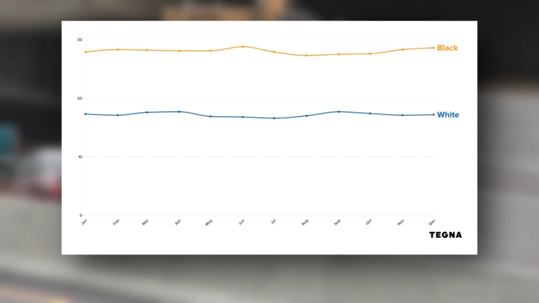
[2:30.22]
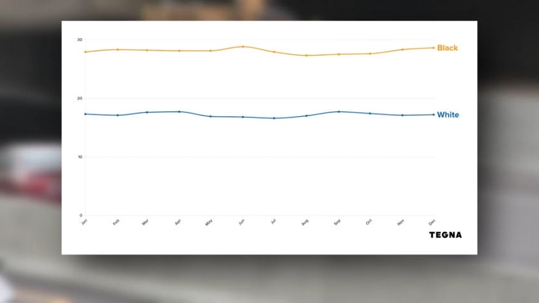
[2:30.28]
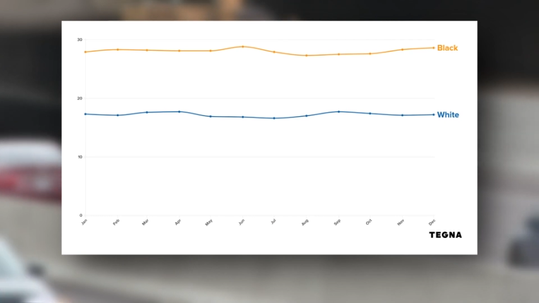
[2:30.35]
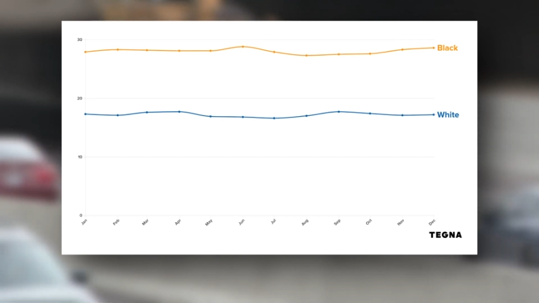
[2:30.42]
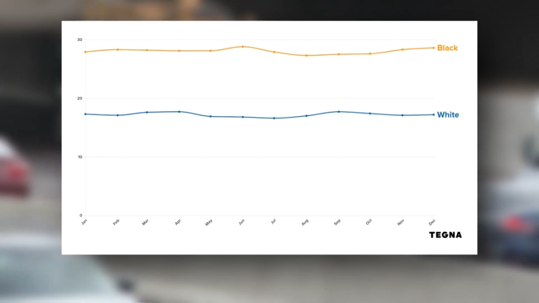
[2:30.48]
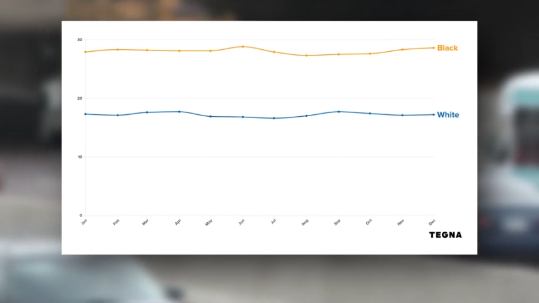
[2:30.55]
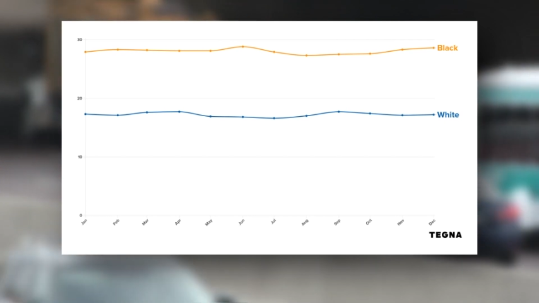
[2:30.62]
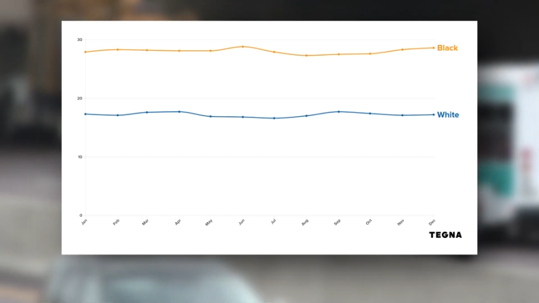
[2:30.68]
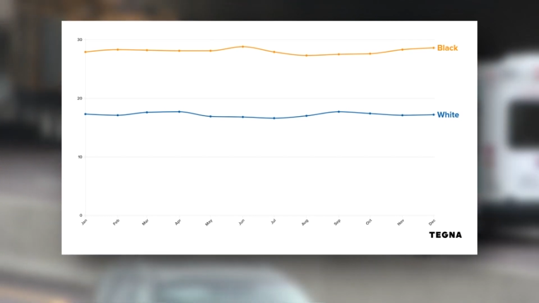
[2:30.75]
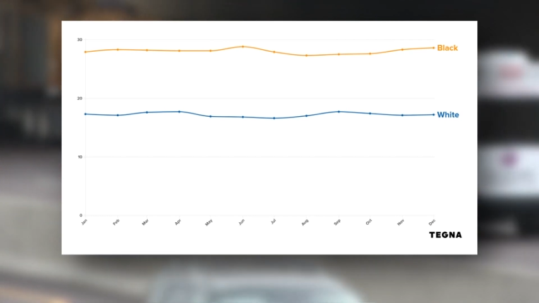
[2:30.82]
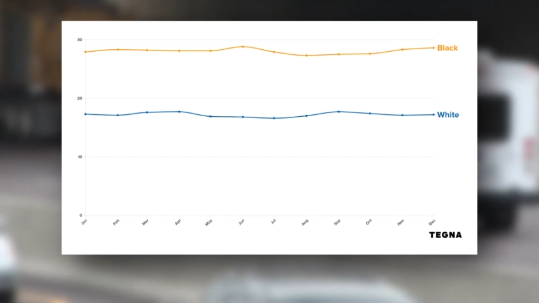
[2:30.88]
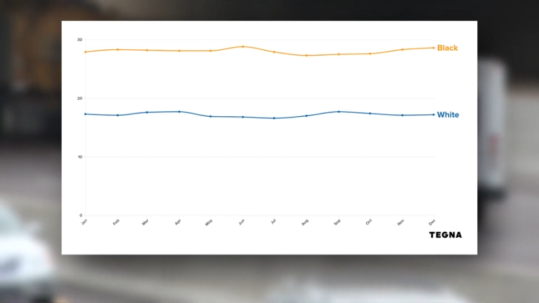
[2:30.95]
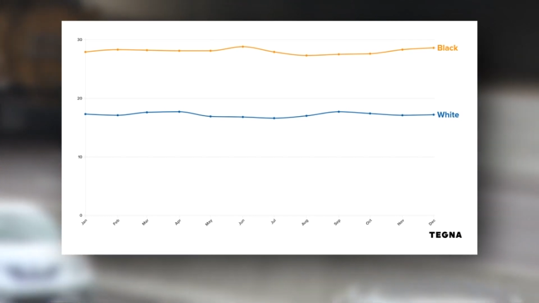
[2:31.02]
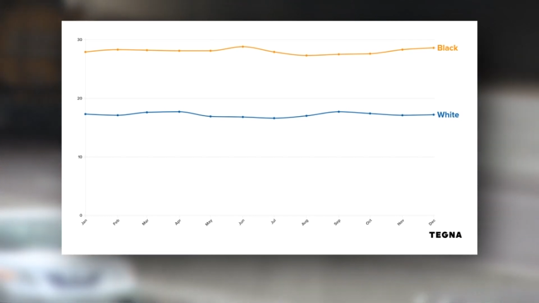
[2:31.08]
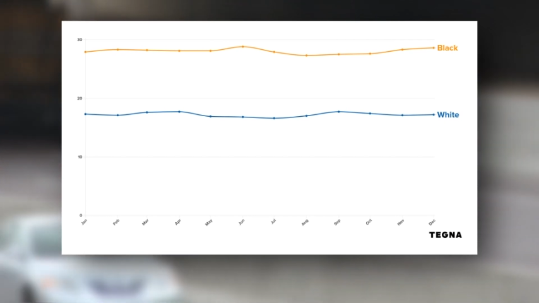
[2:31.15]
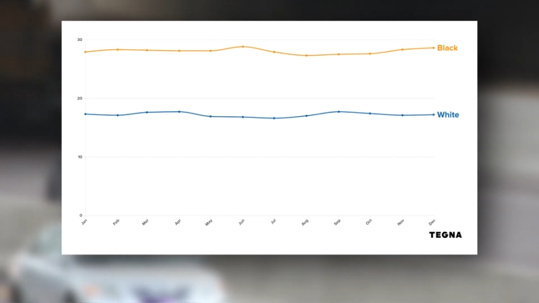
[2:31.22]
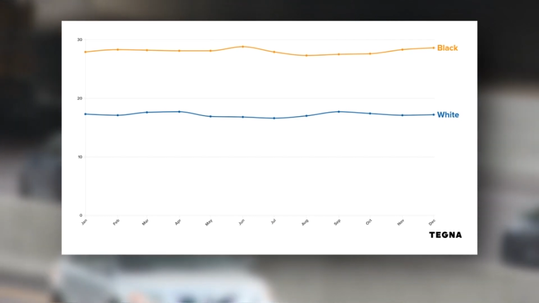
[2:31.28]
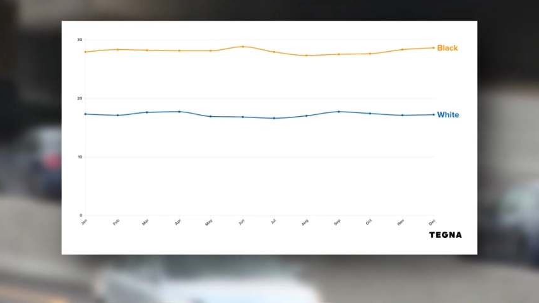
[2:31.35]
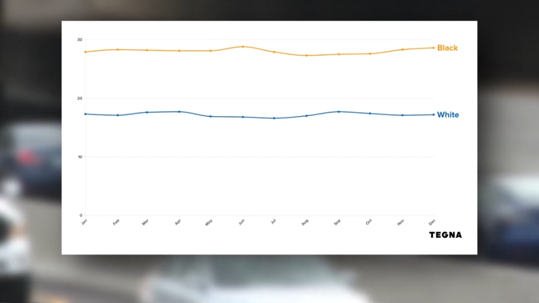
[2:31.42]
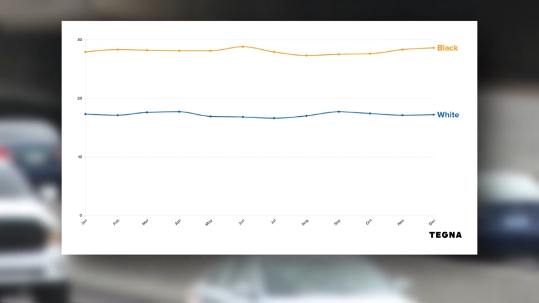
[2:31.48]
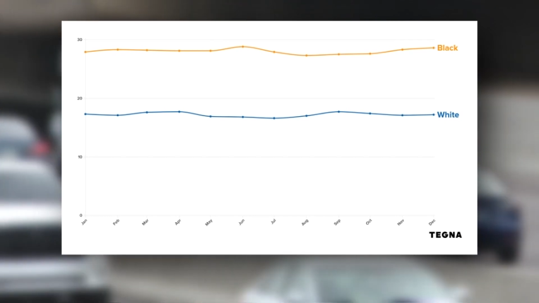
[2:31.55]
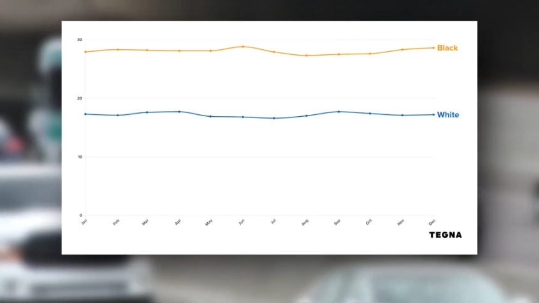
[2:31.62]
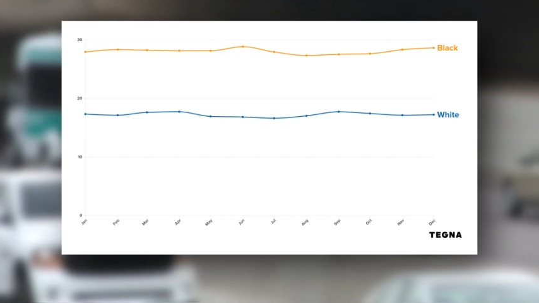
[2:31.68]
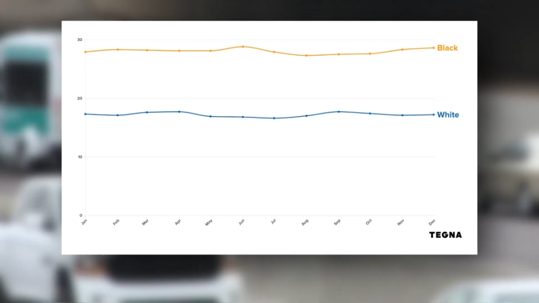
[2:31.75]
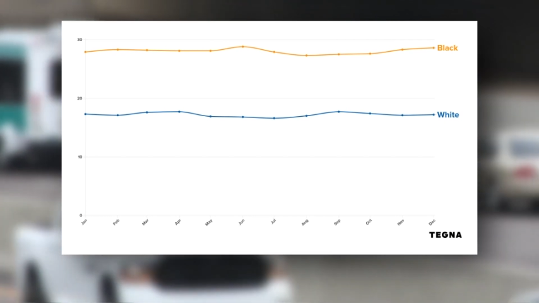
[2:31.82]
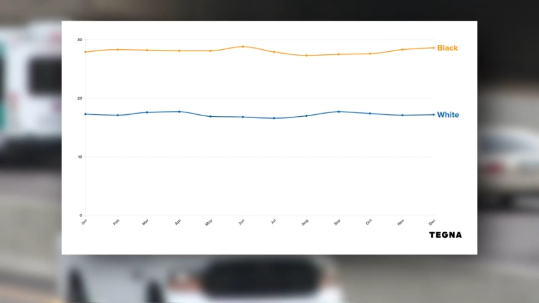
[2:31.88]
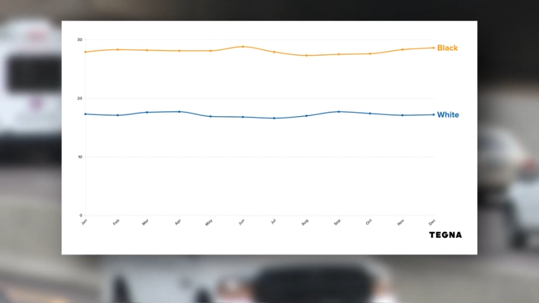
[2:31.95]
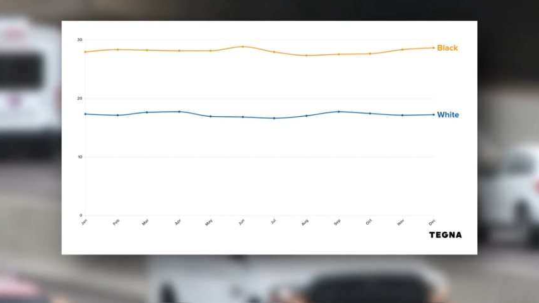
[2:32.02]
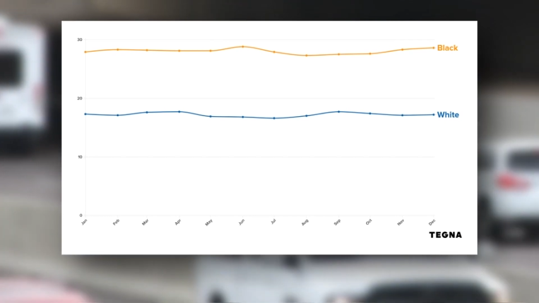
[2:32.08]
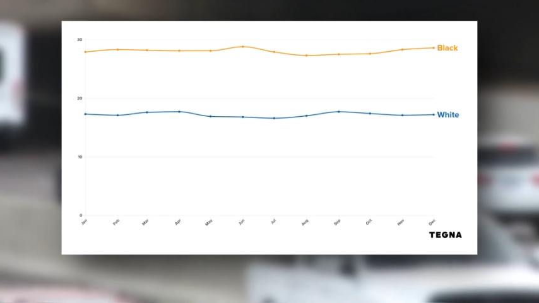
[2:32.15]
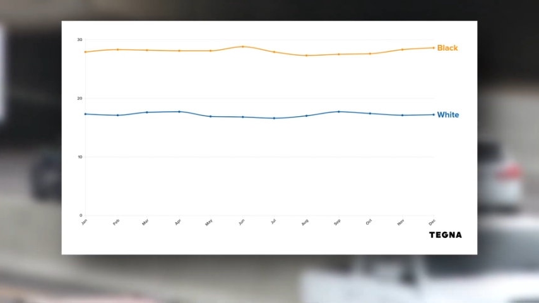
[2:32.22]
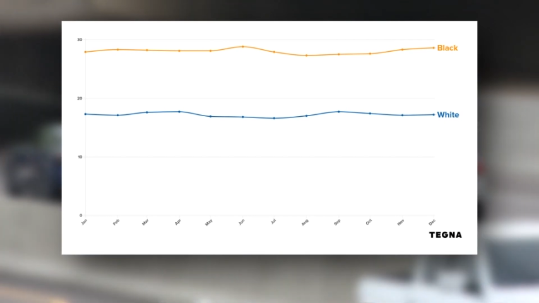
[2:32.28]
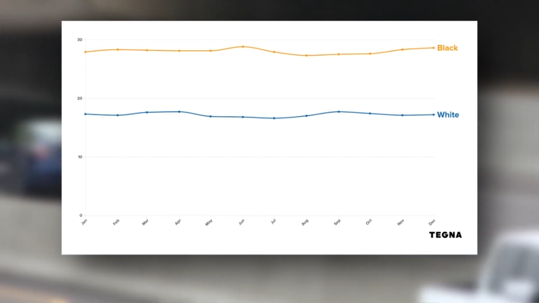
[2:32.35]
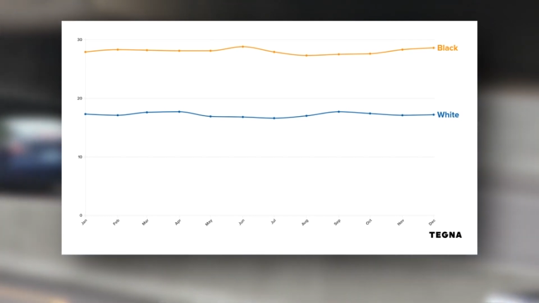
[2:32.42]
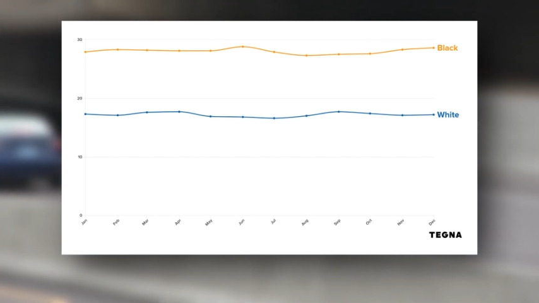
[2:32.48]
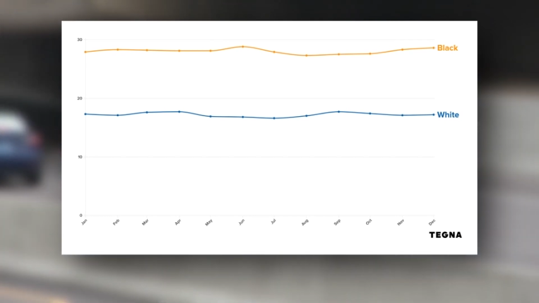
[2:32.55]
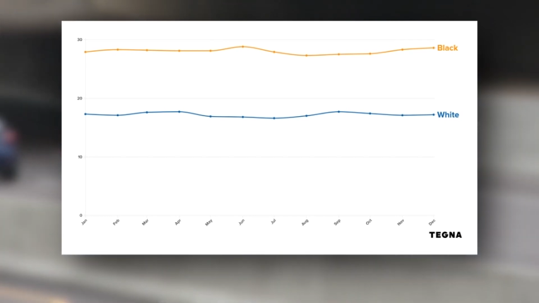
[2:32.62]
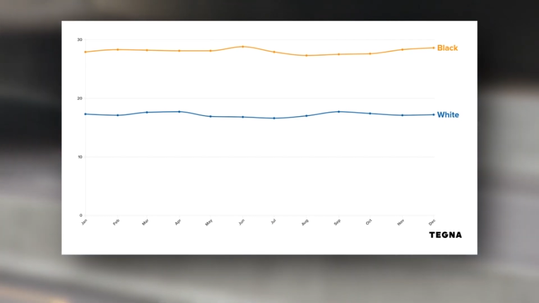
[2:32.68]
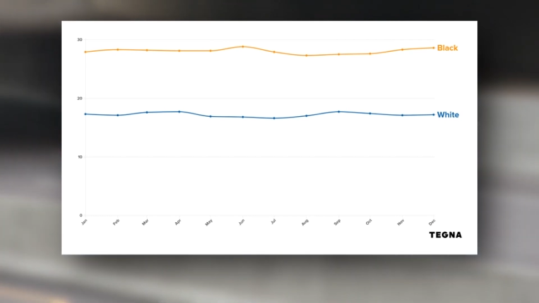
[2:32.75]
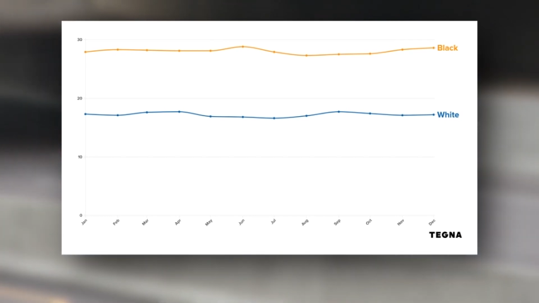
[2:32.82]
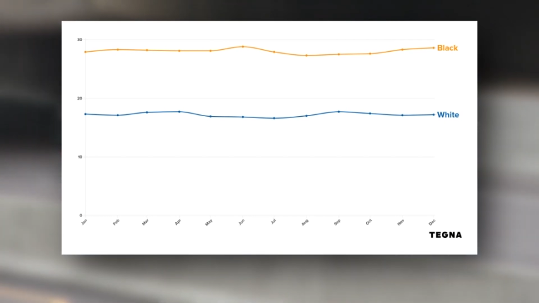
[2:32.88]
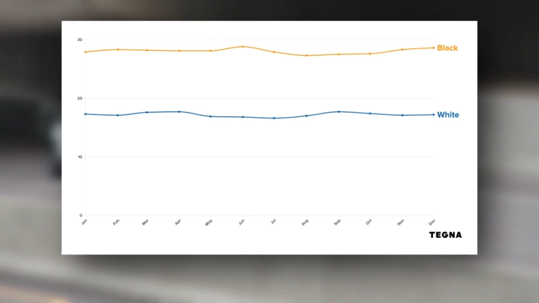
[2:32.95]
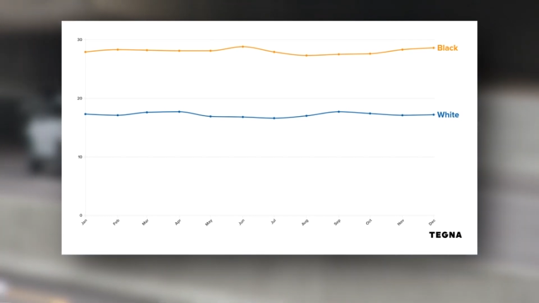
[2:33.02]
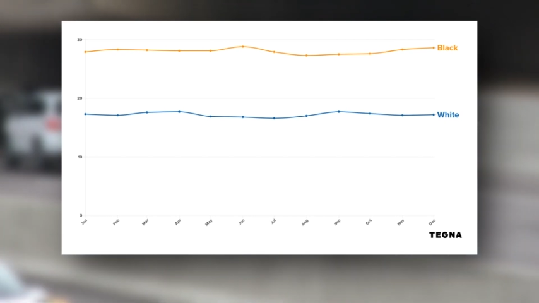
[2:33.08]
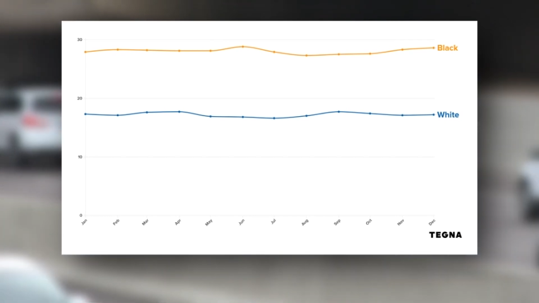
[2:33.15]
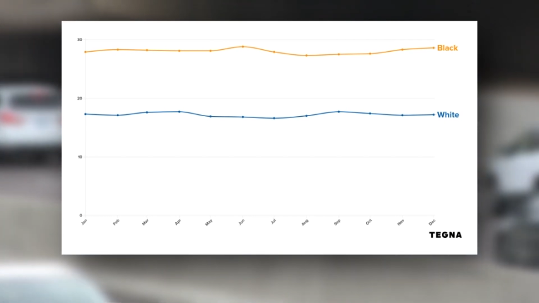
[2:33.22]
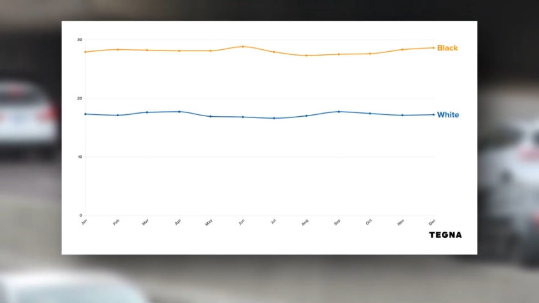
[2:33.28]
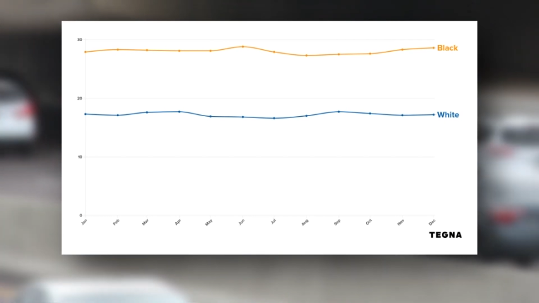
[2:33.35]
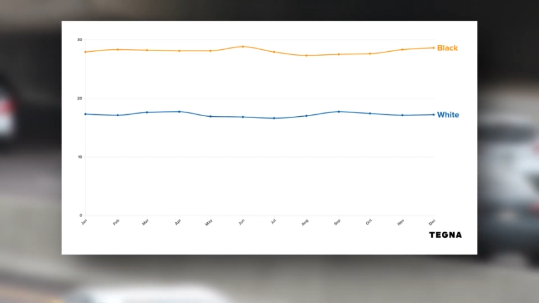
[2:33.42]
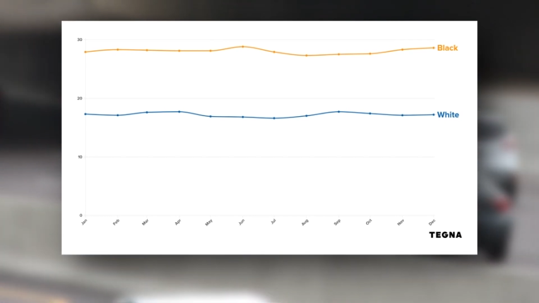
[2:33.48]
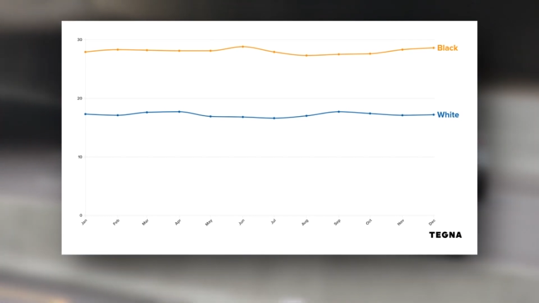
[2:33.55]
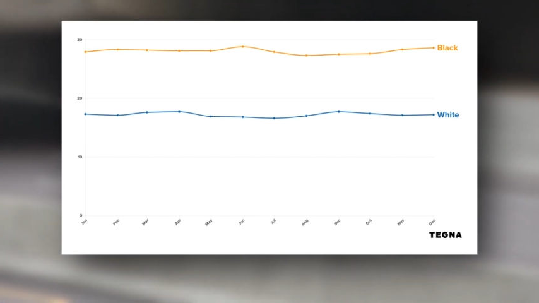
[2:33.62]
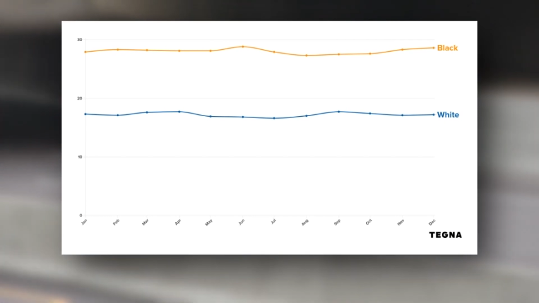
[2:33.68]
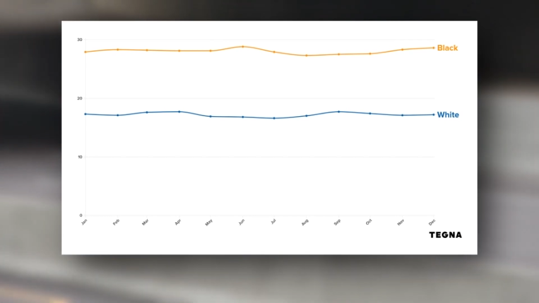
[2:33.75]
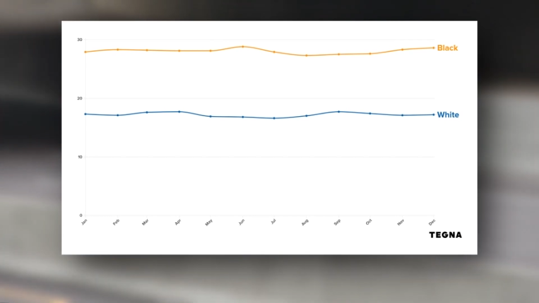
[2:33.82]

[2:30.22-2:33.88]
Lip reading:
(no speaker visible)